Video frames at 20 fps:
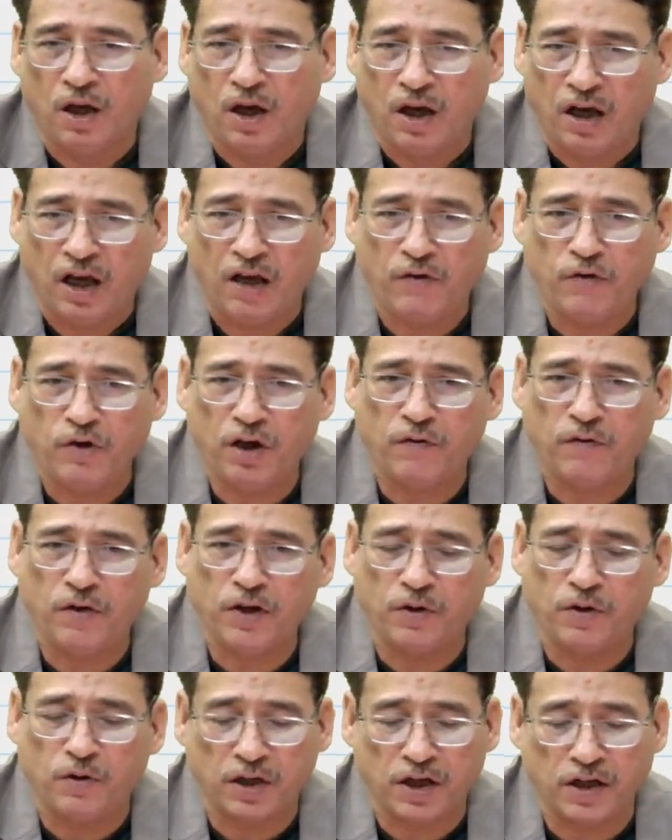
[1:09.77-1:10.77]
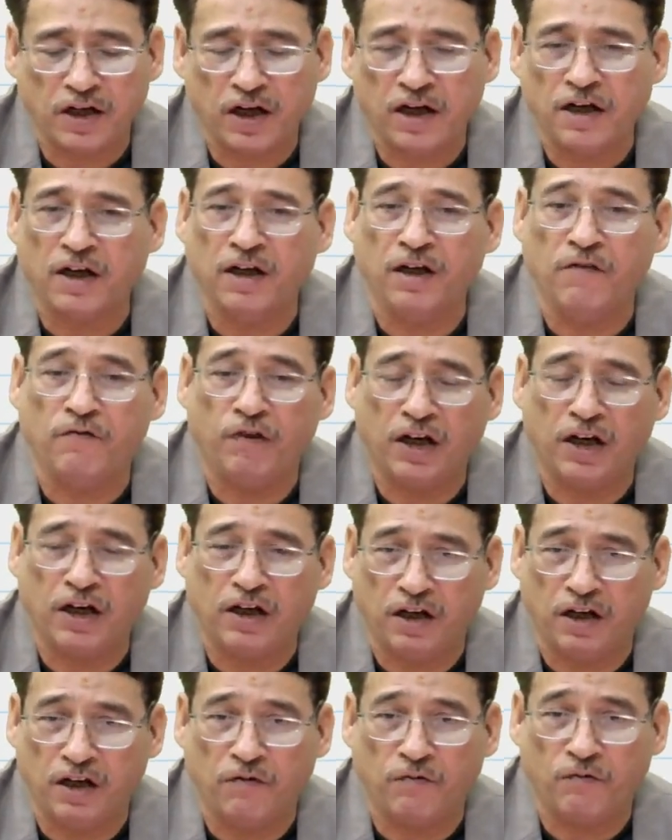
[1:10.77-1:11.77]
Have you ever noted that
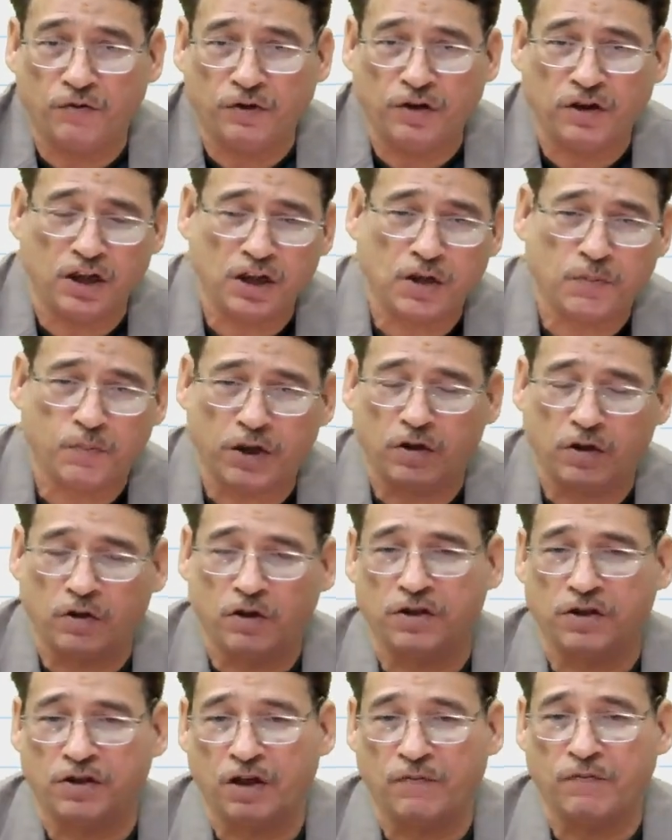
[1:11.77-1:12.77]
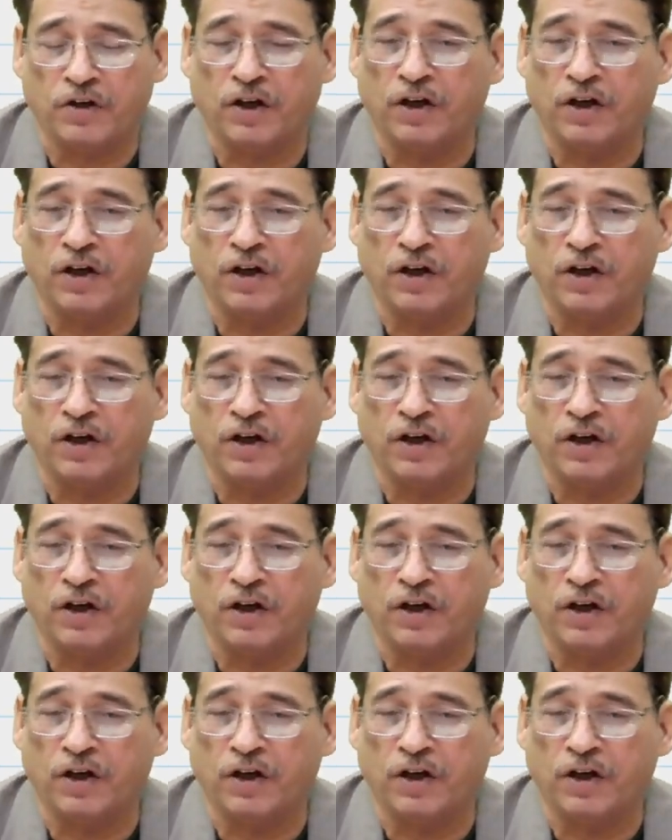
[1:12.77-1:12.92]
in this particular chapter,